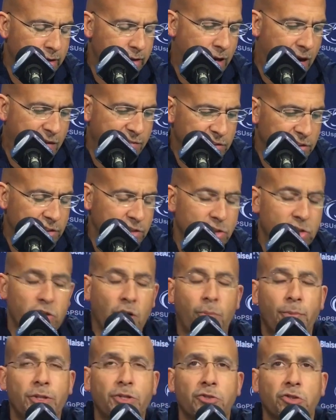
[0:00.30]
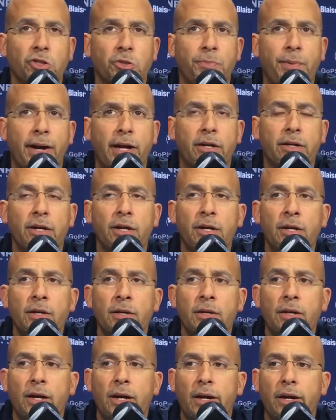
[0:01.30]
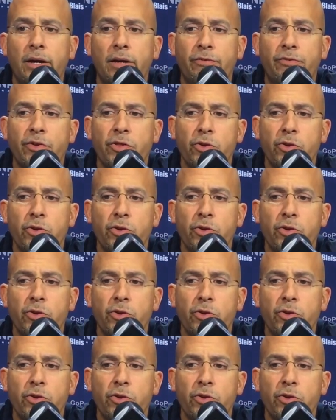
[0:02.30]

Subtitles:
obviously so much respect for